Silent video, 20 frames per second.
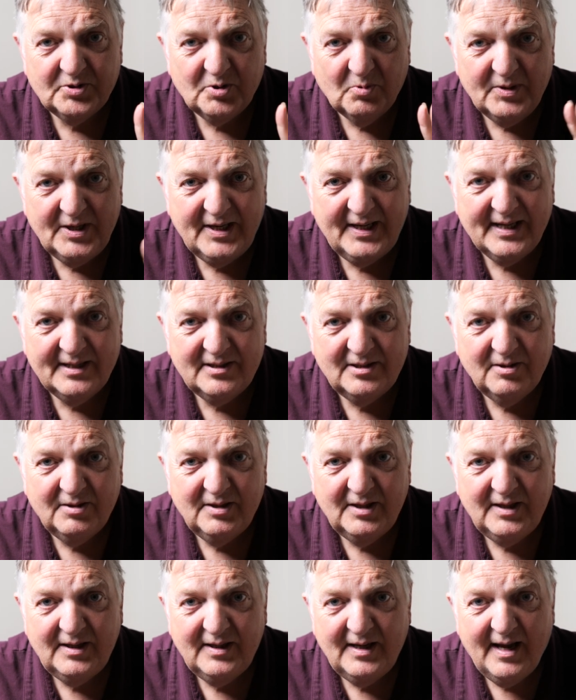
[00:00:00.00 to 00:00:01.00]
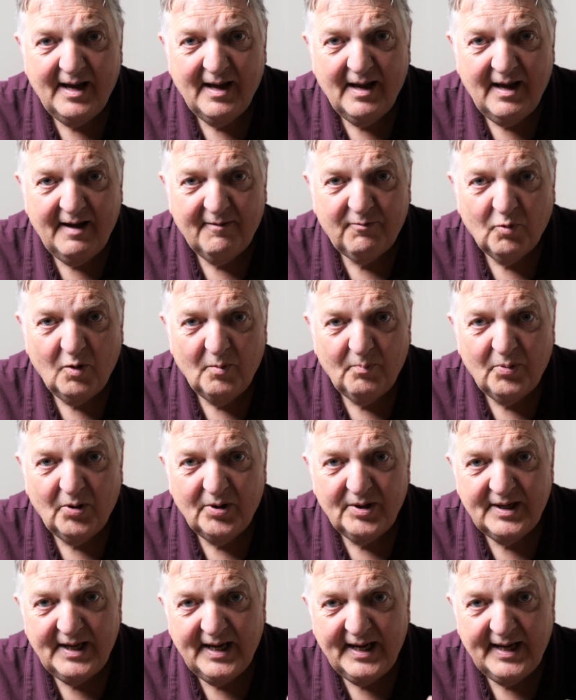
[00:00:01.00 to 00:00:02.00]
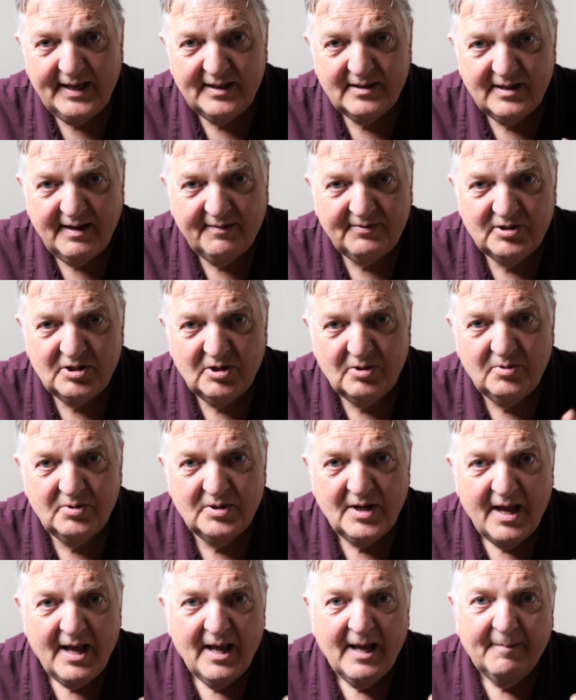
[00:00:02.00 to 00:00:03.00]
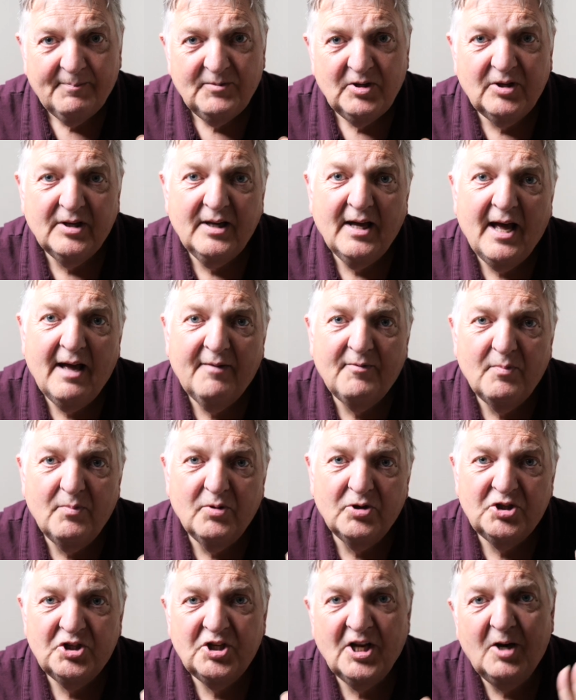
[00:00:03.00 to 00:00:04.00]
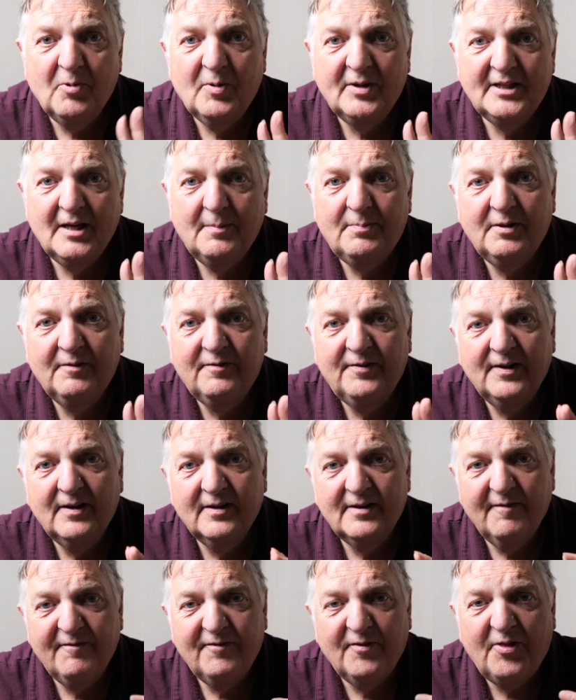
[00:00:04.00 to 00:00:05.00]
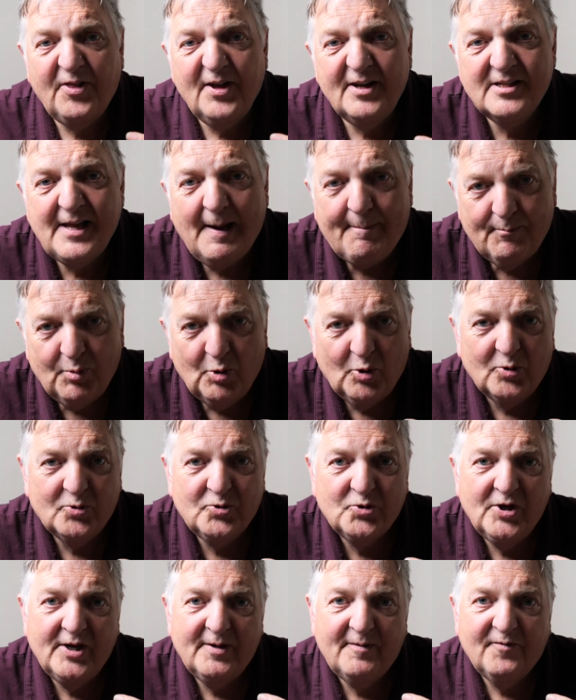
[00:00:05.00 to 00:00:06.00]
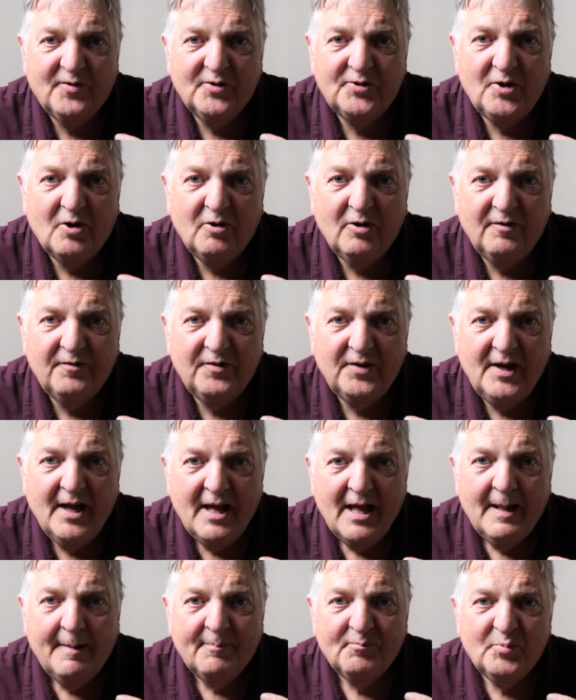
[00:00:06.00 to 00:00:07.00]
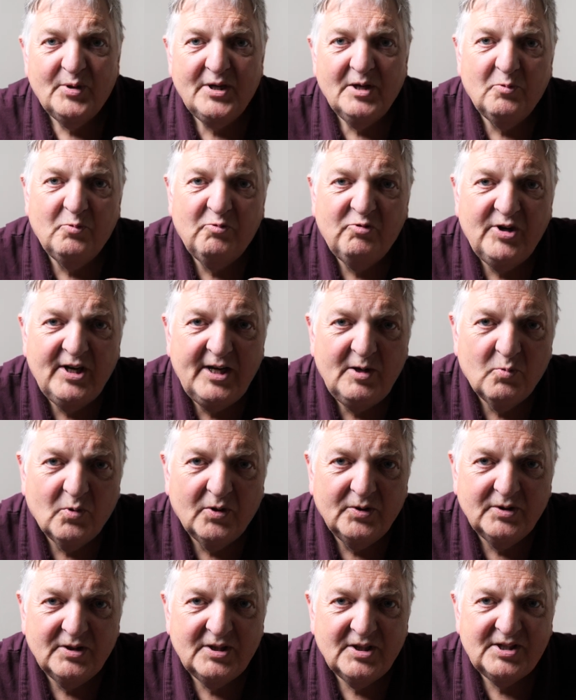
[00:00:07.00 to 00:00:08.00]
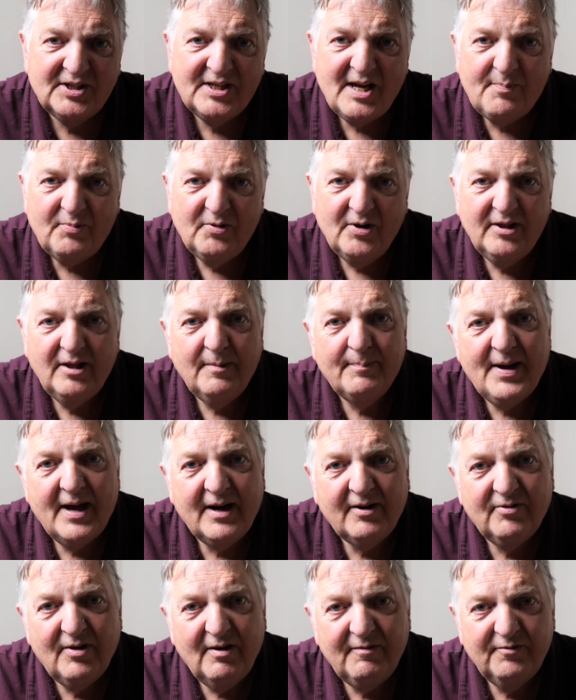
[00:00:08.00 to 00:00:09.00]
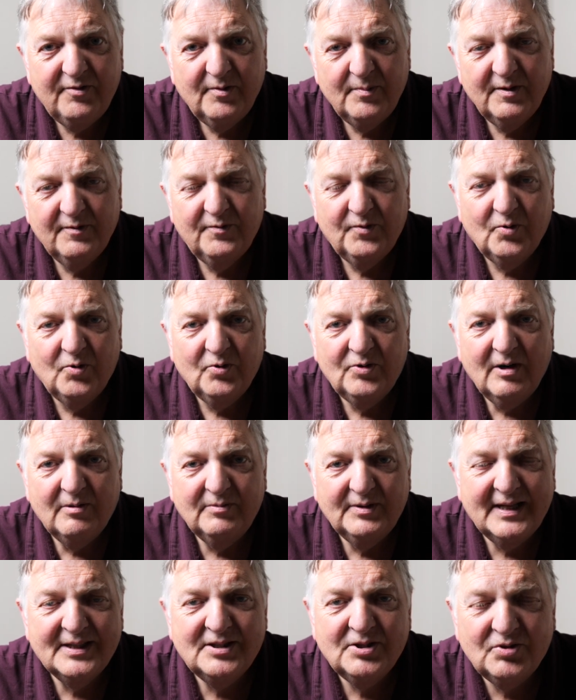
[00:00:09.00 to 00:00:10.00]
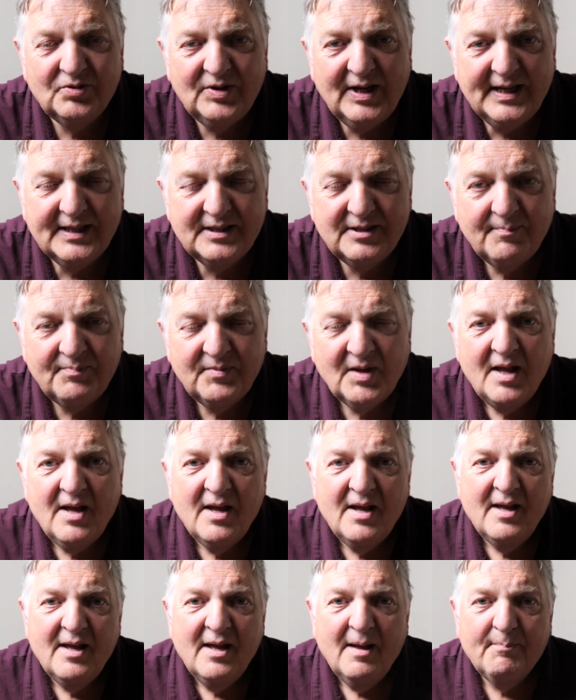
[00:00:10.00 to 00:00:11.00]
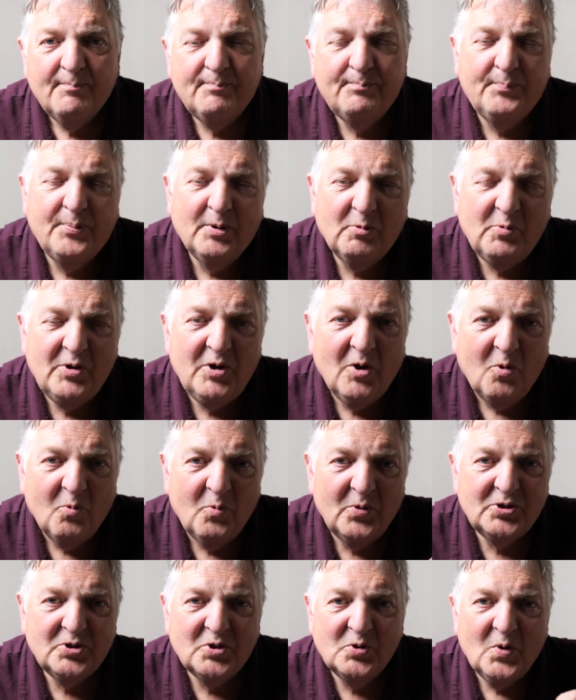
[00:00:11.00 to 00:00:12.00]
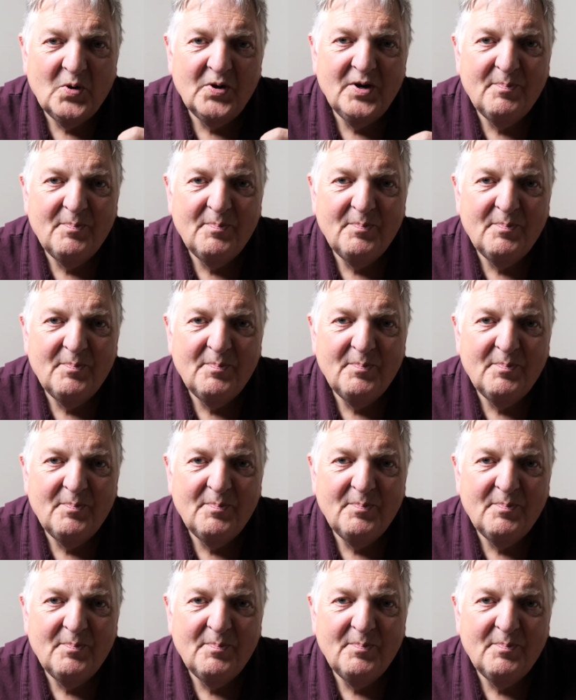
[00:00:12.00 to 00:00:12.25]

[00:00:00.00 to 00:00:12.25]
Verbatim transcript: So when you get to the uh, f1.8, f2s, you're going to have a much shallower depth of field. And for things like portrait photography, where you really want to separate the background from the foreground, that's great. But we always go on